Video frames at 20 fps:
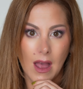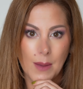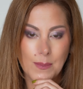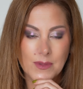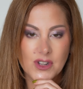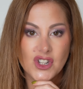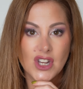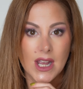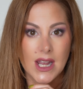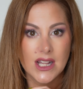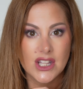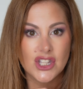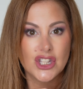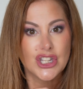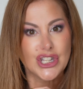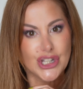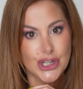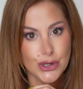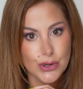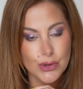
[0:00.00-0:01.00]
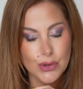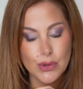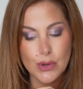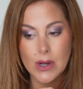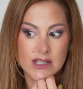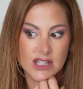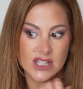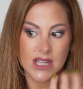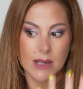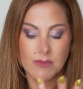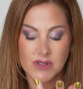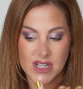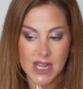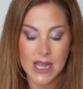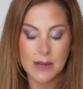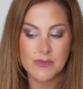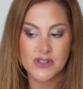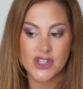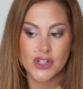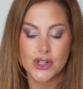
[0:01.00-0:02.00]
shades too.
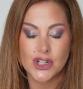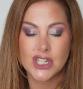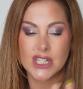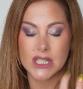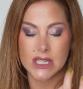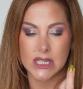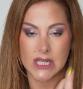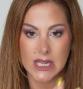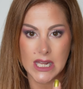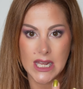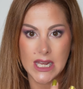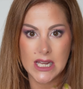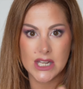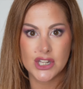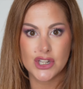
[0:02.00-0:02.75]
Sometimes you just need